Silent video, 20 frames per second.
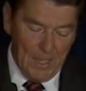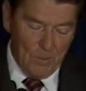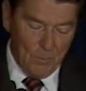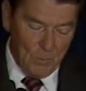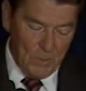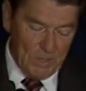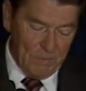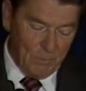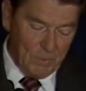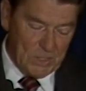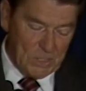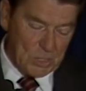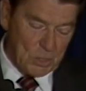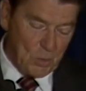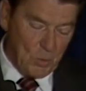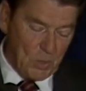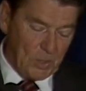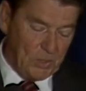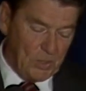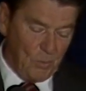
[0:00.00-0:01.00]
we've
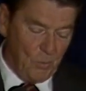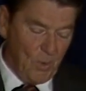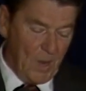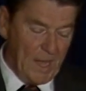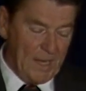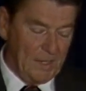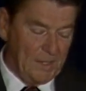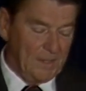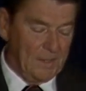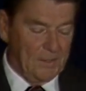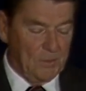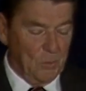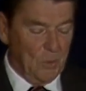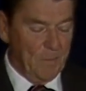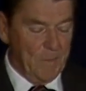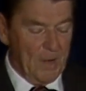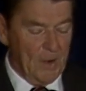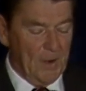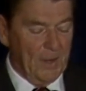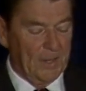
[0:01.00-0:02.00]
restored the right to
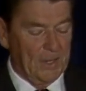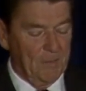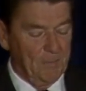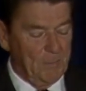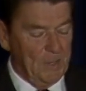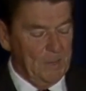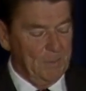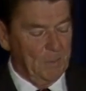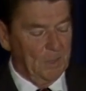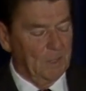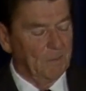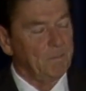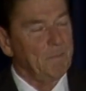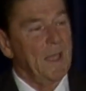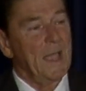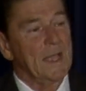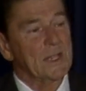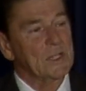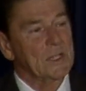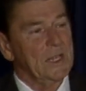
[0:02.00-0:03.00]
American people of
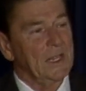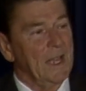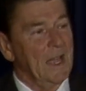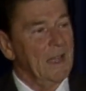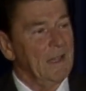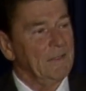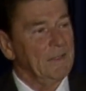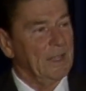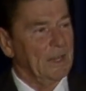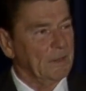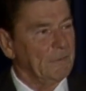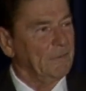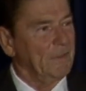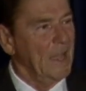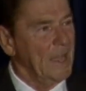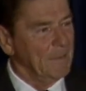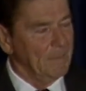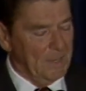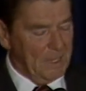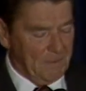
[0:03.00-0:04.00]
passing on their
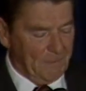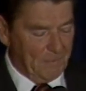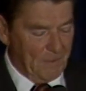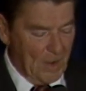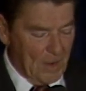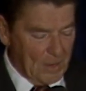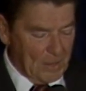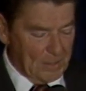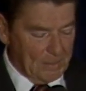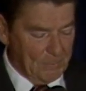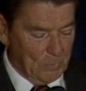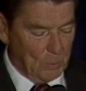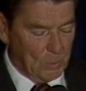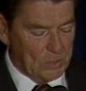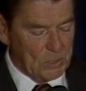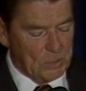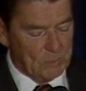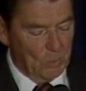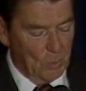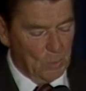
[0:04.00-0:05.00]
family farm
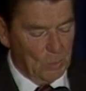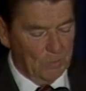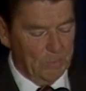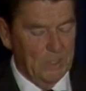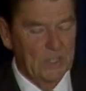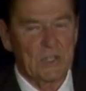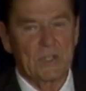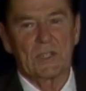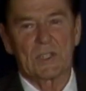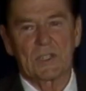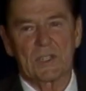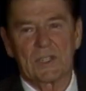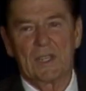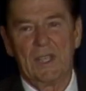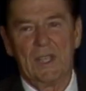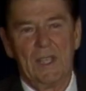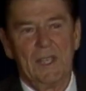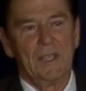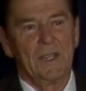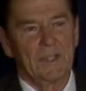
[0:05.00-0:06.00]
or small business
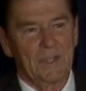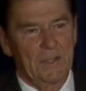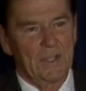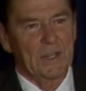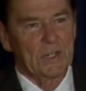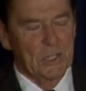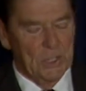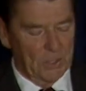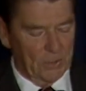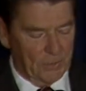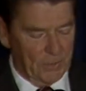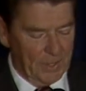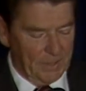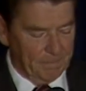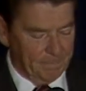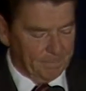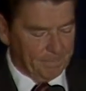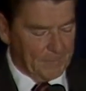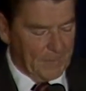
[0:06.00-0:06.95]
to their children.